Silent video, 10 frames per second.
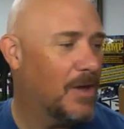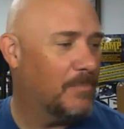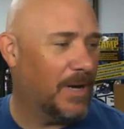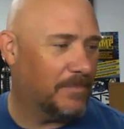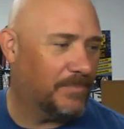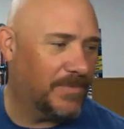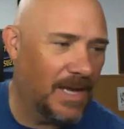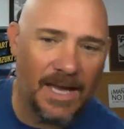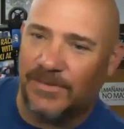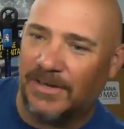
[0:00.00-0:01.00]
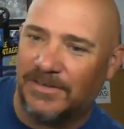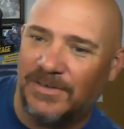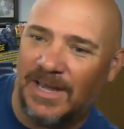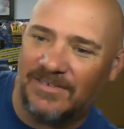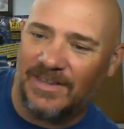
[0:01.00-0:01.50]
But I'll talk to
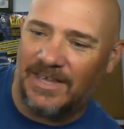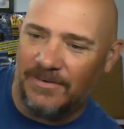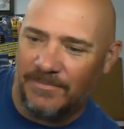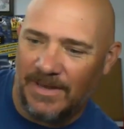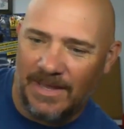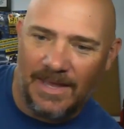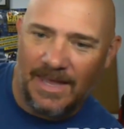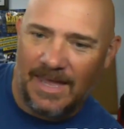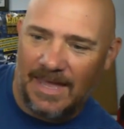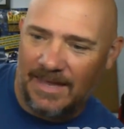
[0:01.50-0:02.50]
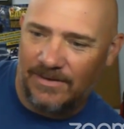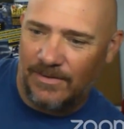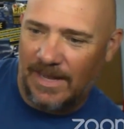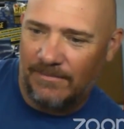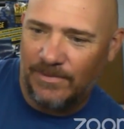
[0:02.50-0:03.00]
you guys later, and
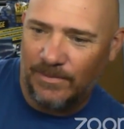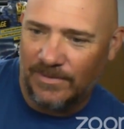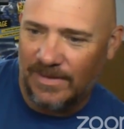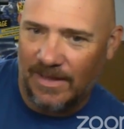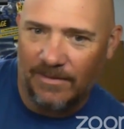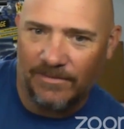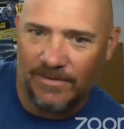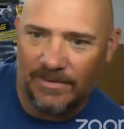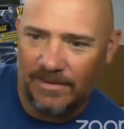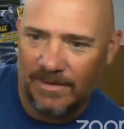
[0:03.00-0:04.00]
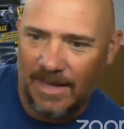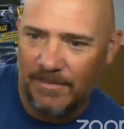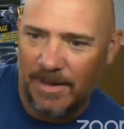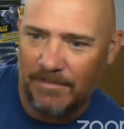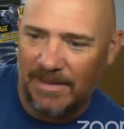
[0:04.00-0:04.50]
you have yourselves,
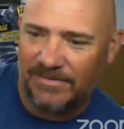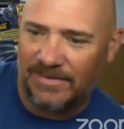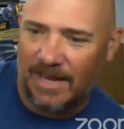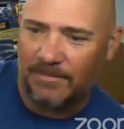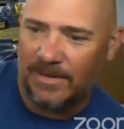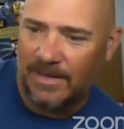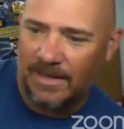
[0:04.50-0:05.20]
my mouth stopped.